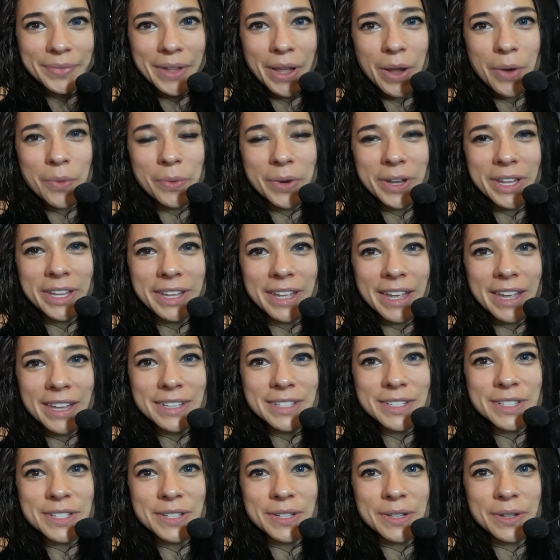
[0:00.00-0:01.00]
we
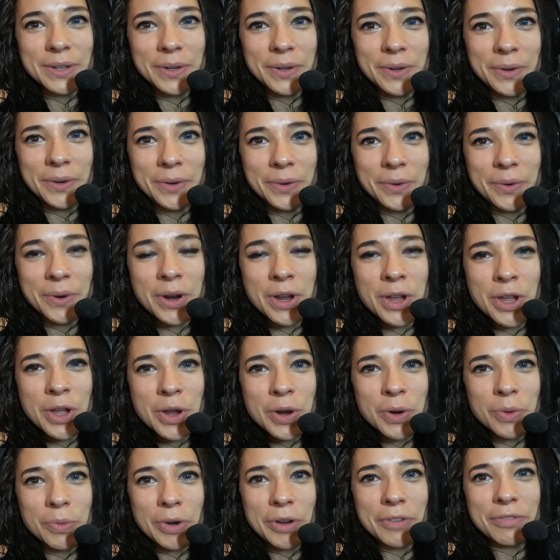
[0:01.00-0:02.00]
get to
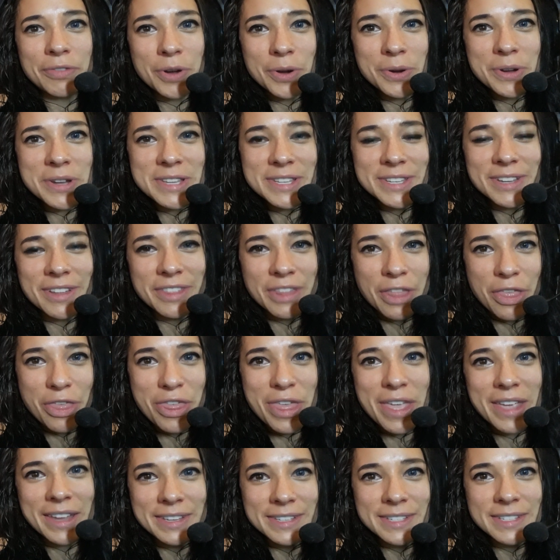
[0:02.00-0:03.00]
refocus on the
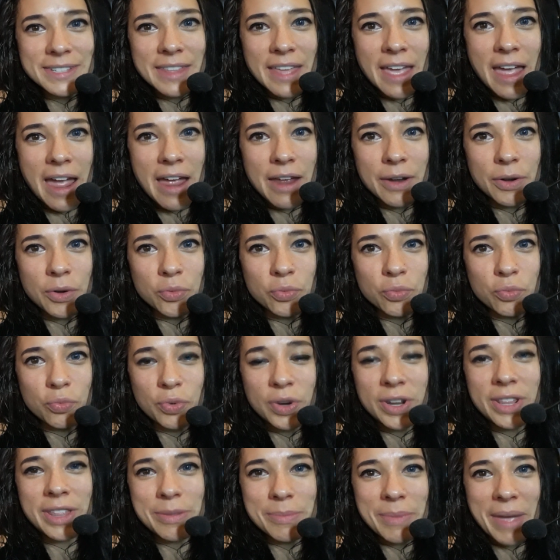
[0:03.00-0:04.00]
things that
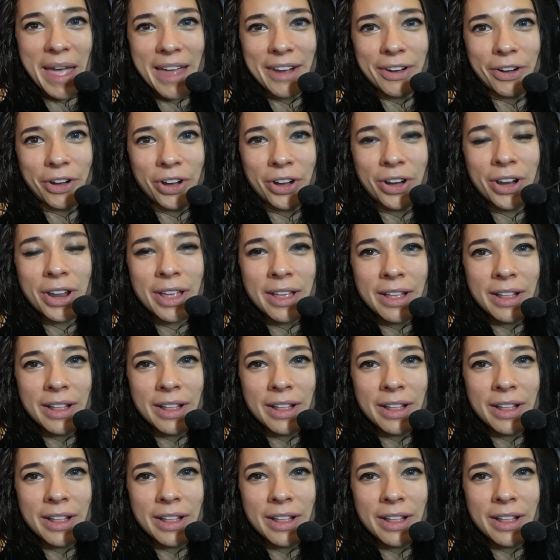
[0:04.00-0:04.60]
really matter,